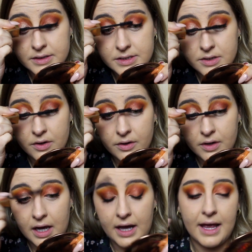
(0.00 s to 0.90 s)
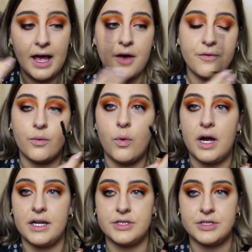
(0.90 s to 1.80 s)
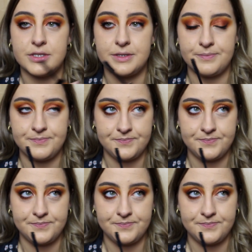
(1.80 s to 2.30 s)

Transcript: So I have watched.